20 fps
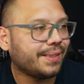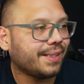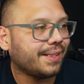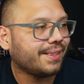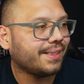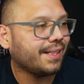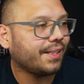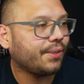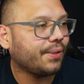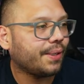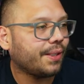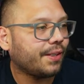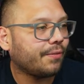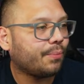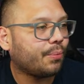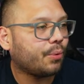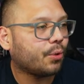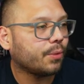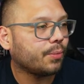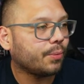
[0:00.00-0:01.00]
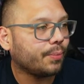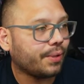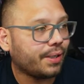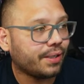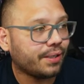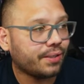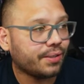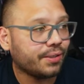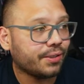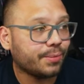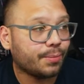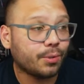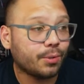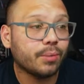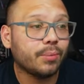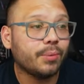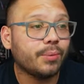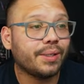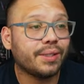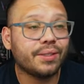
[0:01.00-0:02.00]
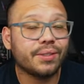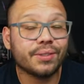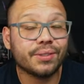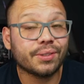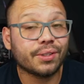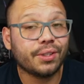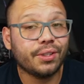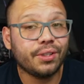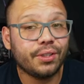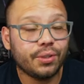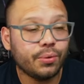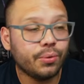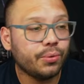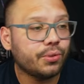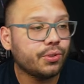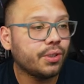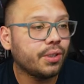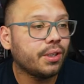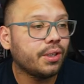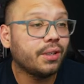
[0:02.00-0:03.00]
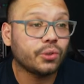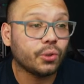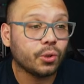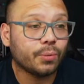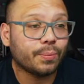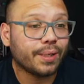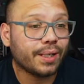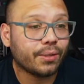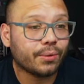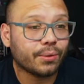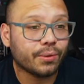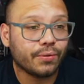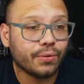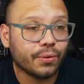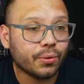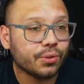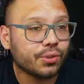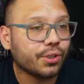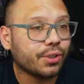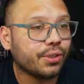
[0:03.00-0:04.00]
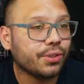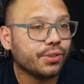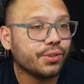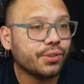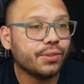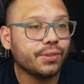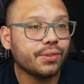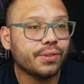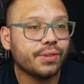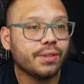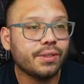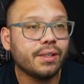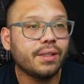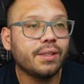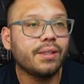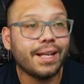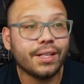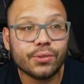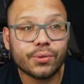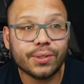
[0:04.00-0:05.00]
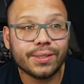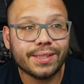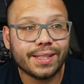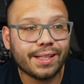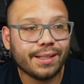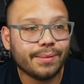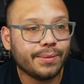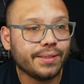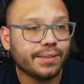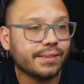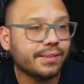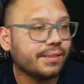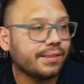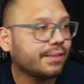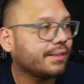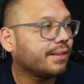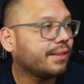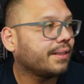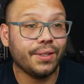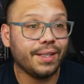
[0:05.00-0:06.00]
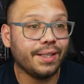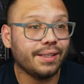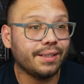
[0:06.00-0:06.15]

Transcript: Besides that, you have portable monitors. Portable monitors are huge. Solar powered phone chargers, Android tablets. You